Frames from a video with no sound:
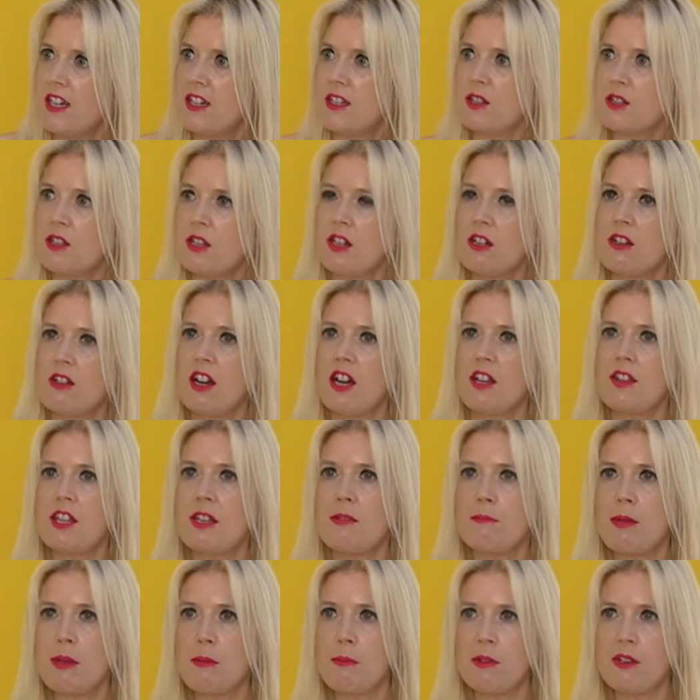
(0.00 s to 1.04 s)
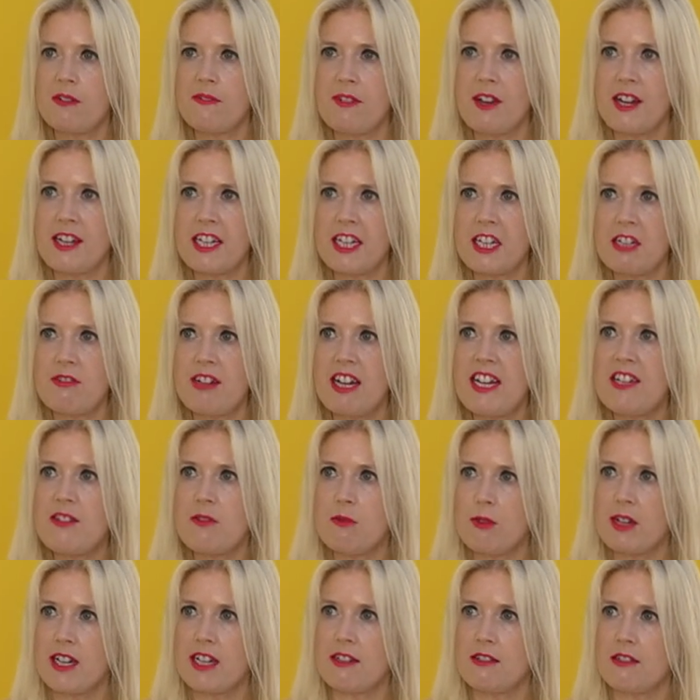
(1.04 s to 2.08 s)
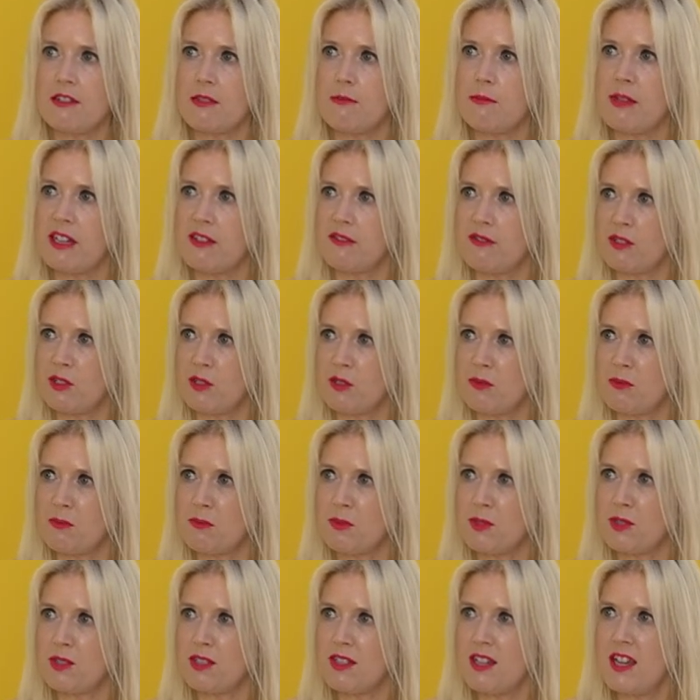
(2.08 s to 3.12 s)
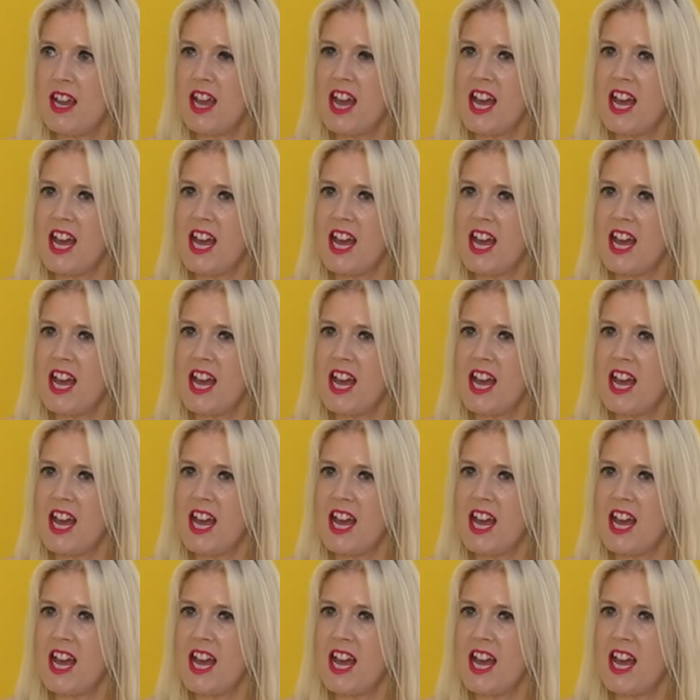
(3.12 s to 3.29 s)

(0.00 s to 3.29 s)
So I think people are finding creative ways to make films